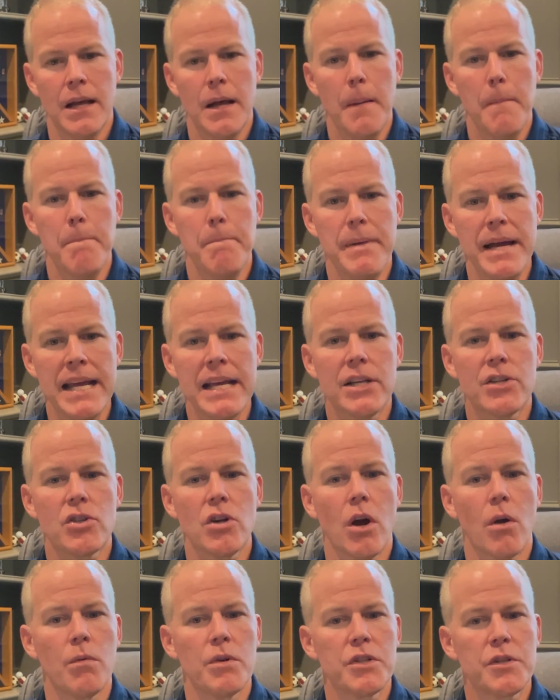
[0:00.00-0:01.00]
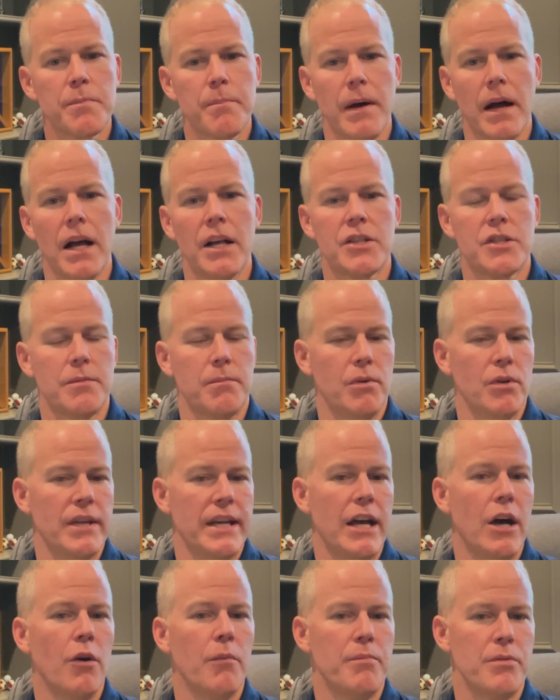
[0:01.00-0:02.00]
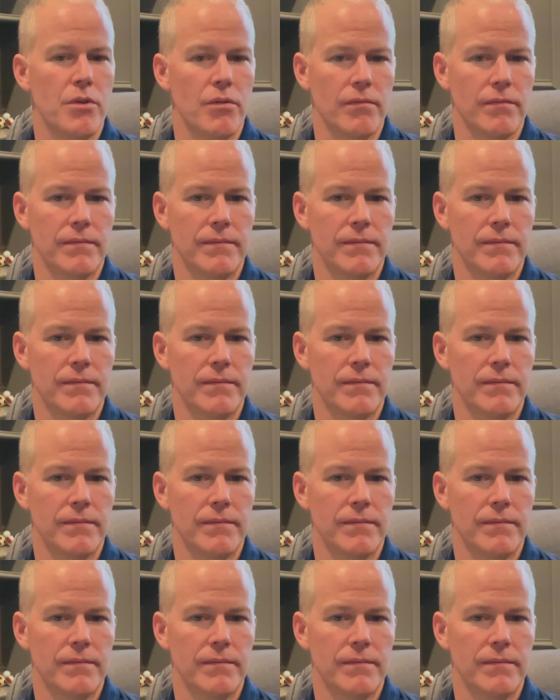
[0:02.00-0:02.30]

banks are responsible to help you.